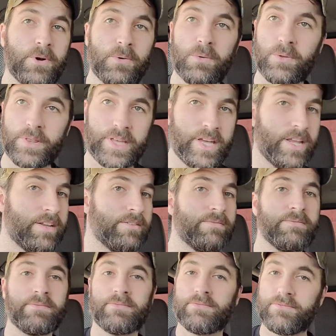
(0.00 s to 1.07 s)
well
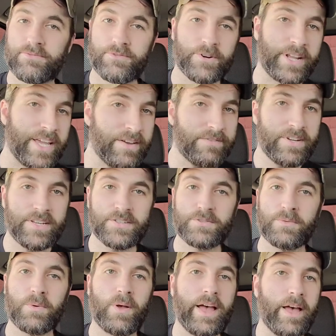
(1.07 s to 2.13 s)
then forgiveness
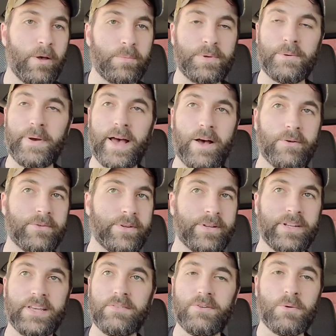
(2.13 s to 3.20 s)
will help you out
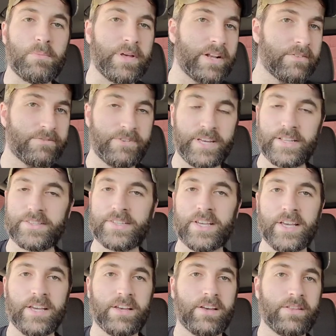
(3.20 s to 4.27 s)
and give you benefits
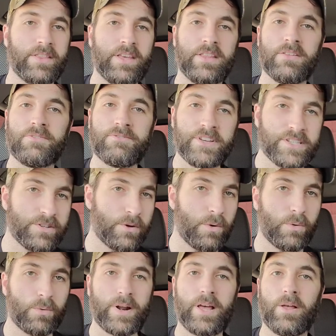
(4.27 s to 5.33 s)
in the
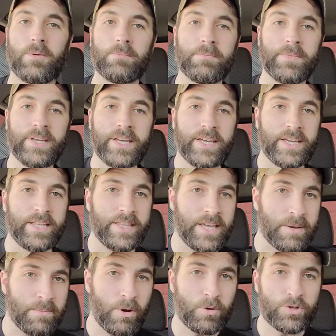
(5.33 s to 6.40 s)
physical realm, in the
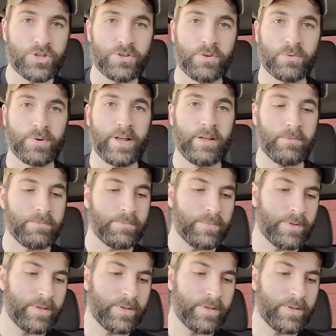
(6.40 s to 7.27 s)
emotional realm.